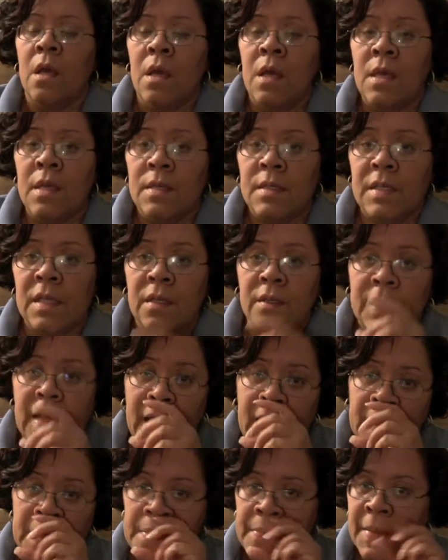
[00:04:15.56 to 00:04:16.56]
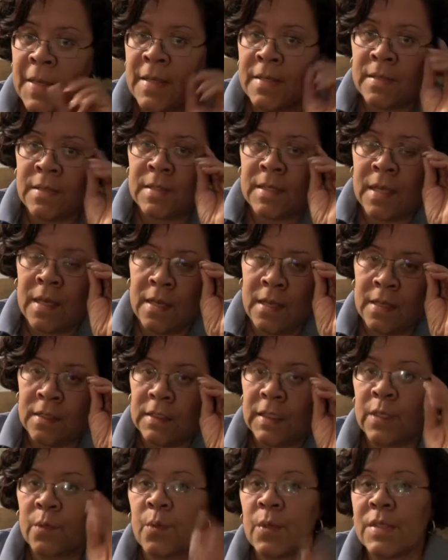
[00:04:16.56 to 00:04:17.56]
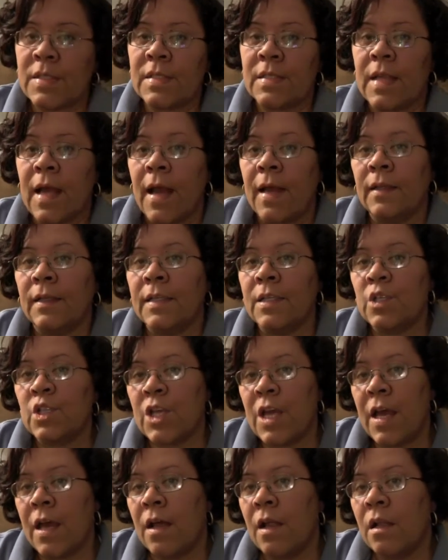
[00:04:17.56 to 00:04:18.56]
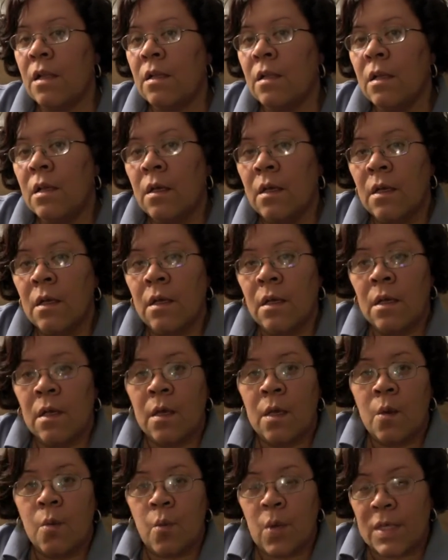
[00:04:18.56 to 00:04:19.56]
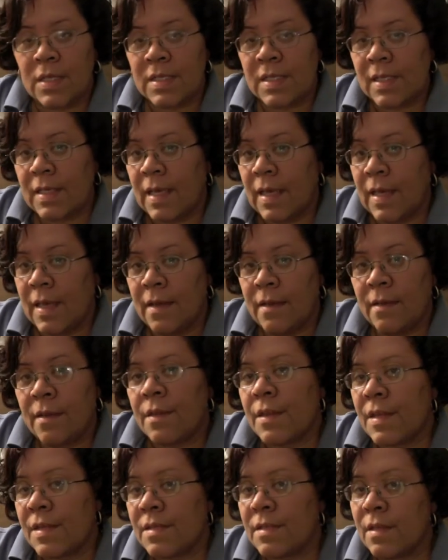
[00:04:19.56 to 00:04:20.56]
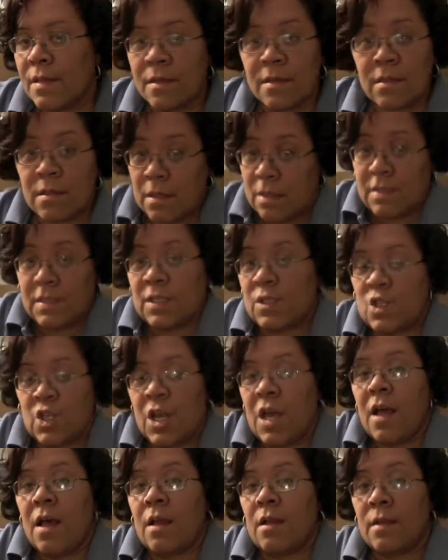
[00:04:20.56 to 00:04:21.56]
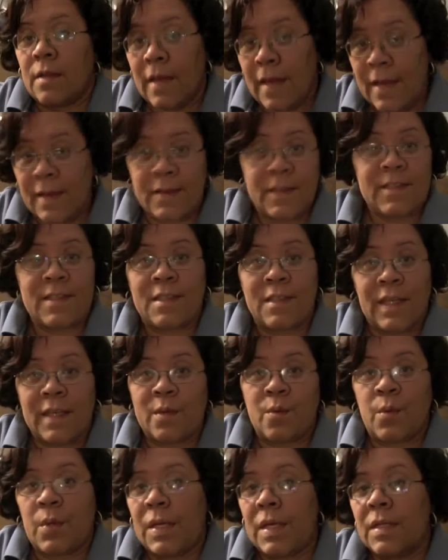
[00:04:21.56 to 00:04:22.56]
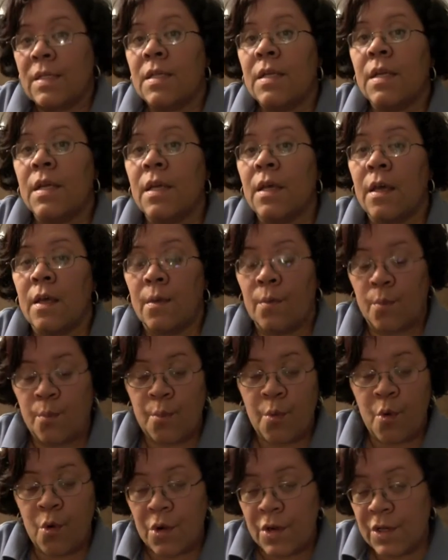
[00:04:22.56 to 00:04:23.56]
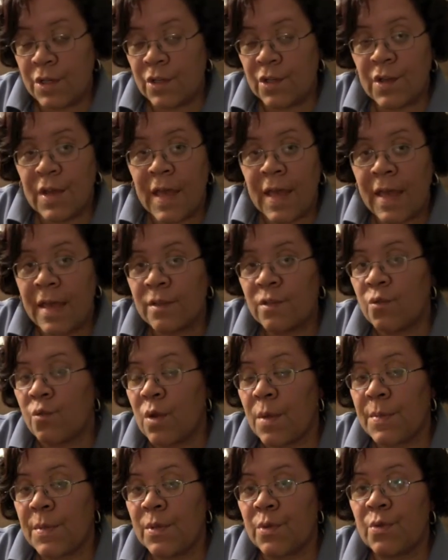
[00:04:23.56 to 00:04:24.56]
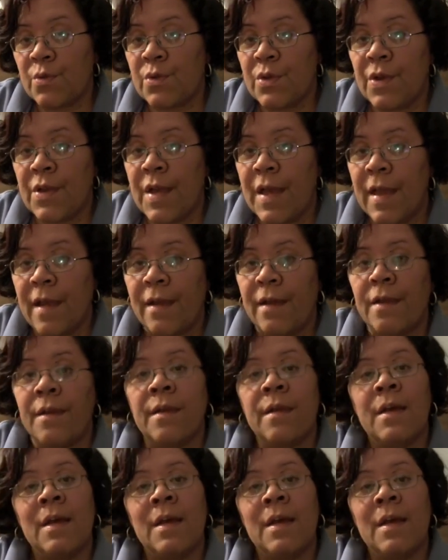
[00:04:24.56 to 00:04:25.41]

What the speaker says: Silk Elements Liquid Styling Gel. Once again, it's a gel and it's liquid. Pour it in your hands, rub it through your hair.